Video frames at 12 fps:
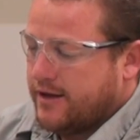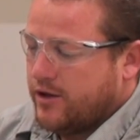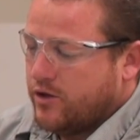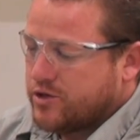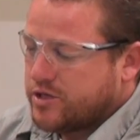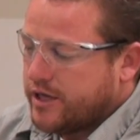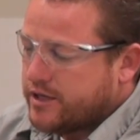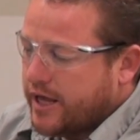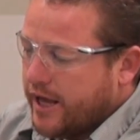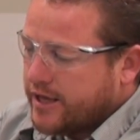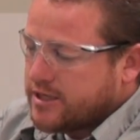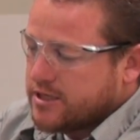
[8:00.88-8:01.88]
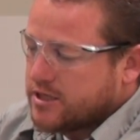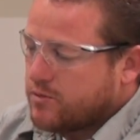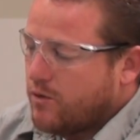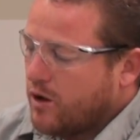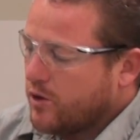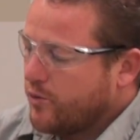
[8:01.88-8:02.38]
Usually it takes a
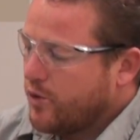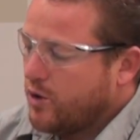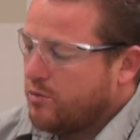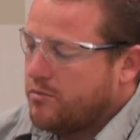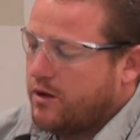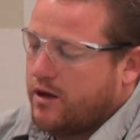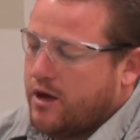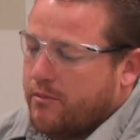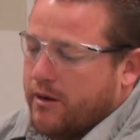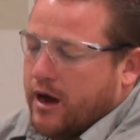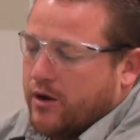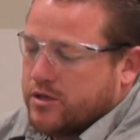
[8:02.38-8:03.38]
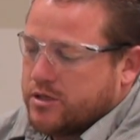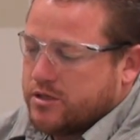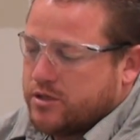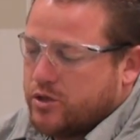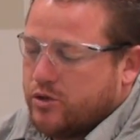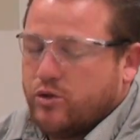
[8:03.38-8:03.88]
smaller room about
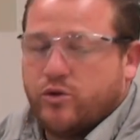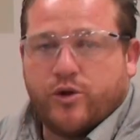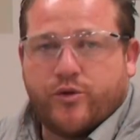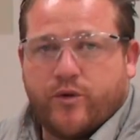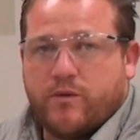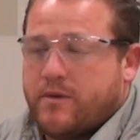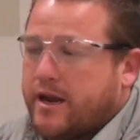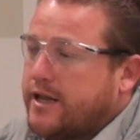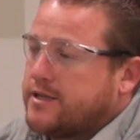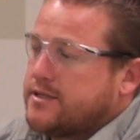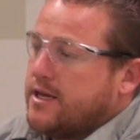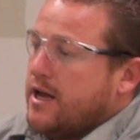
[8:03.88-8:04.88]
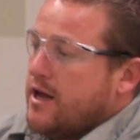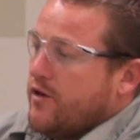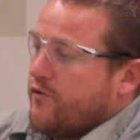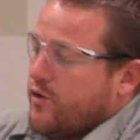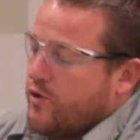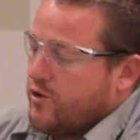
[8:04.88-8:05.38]
2 to 3 minutes.
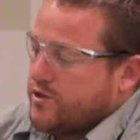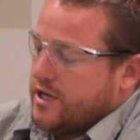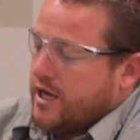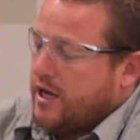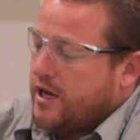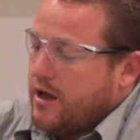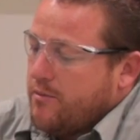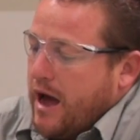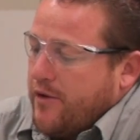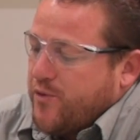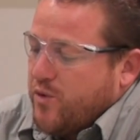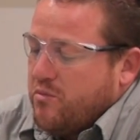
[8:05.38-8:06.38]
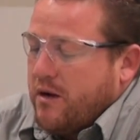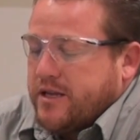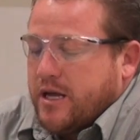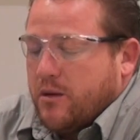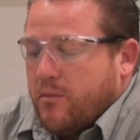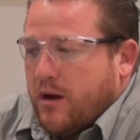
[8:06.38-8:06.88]
For say a bathroom might
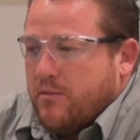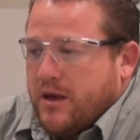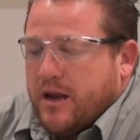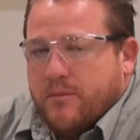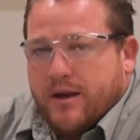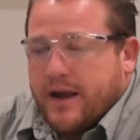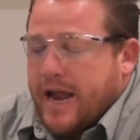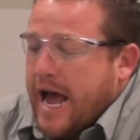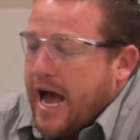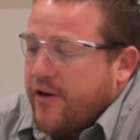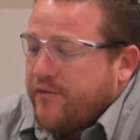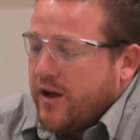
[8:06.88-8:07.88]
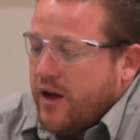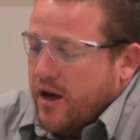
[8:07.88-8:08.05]
take about a minute and a half.